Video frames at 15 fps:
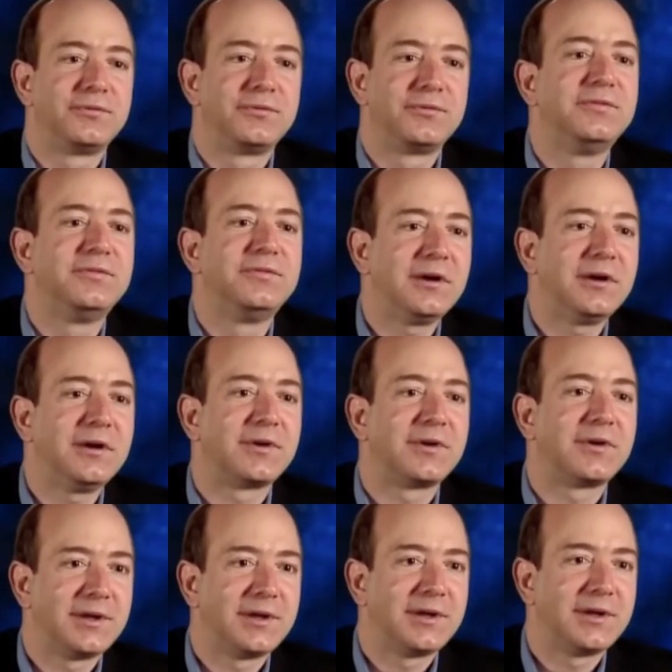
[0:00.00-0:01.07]
was
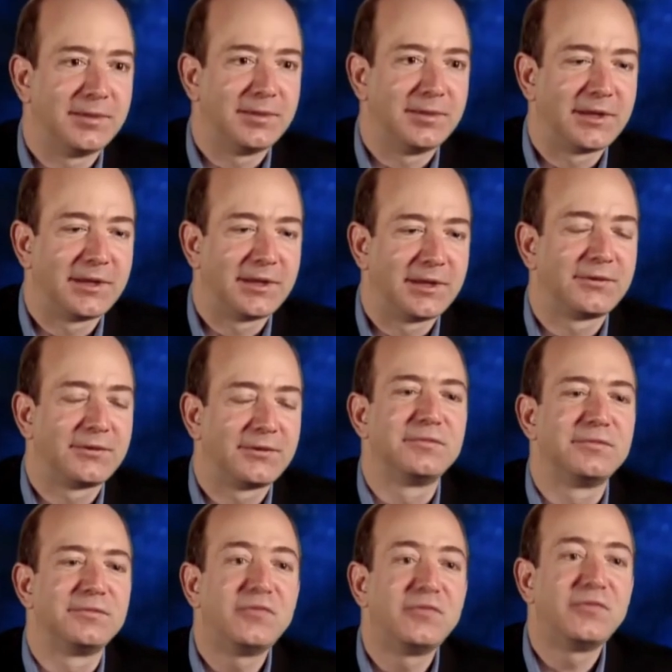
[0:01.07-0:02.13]
very, very
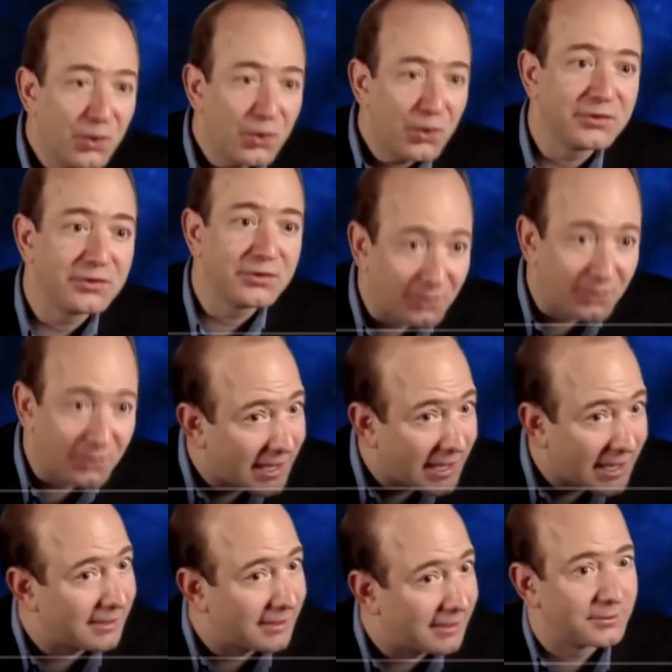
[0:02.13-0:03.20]
lucky because in
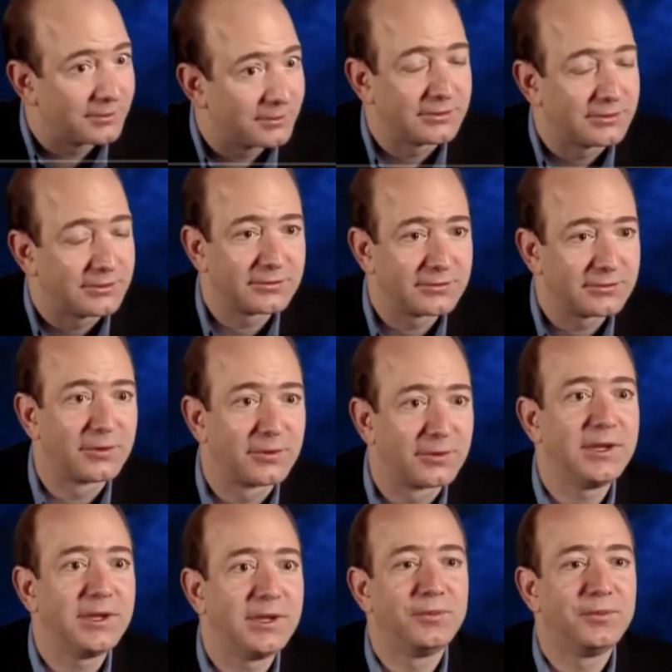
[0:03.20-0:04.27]
fourth grade,
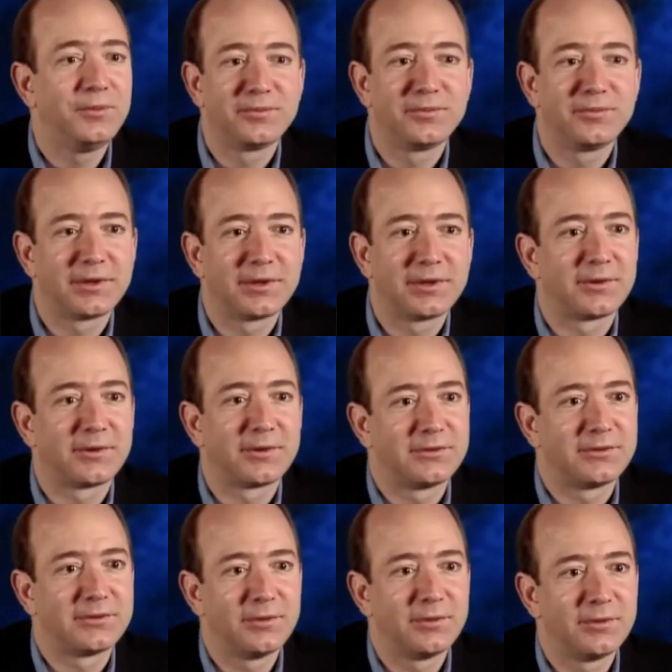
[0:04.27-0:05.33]
which for me would
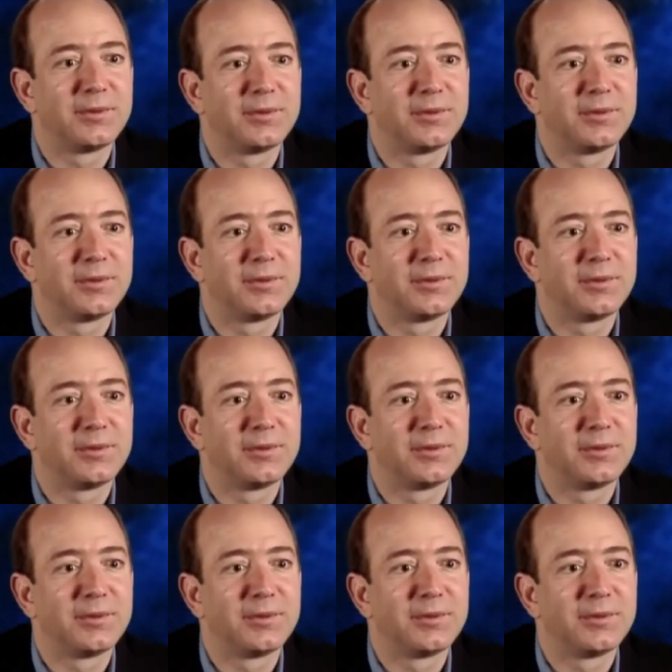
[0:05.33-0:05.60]
have been about